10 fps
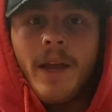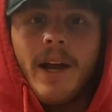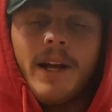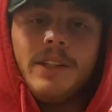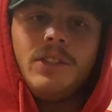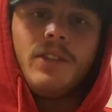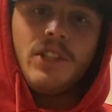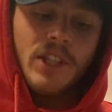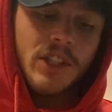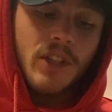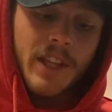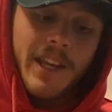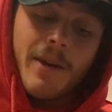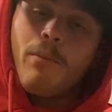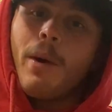and this is
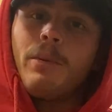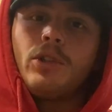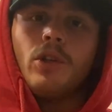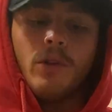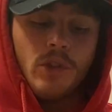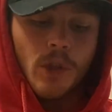the prep episode.